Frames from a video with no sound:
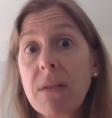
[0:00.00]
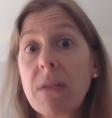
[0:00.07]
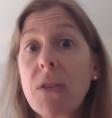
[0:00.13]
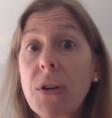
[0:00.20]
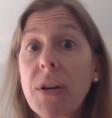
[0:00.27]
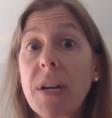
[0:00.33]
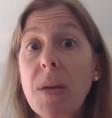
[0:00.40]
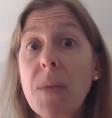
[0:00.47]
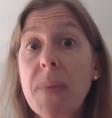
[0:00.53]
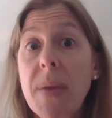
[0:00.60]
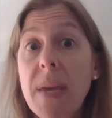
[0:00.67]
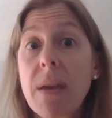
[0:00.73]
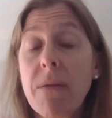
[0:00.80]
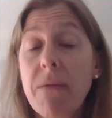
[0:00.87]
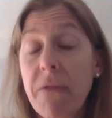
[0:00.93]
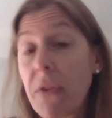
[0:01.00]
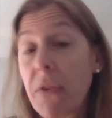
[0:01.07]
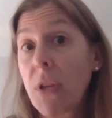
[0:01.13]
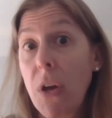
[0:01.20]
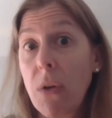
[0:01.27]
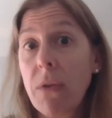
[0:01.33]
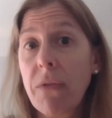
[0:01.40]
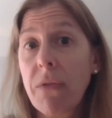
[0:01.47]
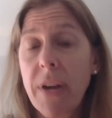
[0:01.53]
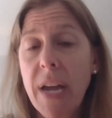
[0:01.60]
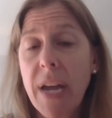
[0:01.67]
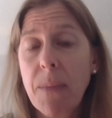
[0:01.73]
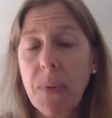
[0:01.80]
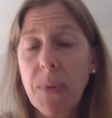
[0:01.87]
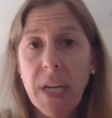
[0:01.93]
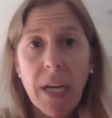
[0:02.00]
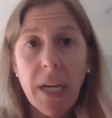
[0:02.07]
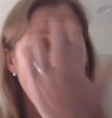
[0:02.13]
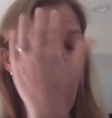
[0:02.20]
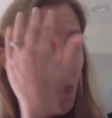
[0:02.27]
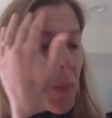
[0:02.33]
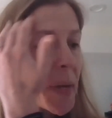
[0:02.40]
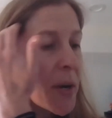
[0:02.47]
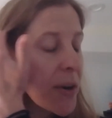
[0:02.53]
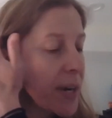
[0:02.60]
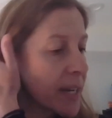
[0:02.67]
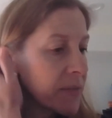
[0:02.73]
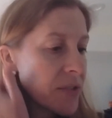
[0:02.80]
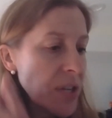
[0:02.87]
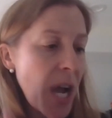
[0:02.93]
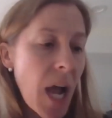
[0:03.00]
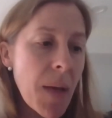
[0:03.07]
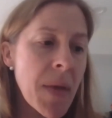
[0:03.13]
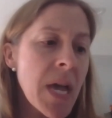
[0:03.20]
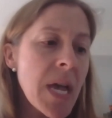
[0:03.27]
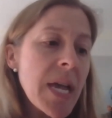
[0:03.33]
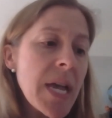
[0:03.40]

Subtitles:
They're going to be furloughed for a particular period of time.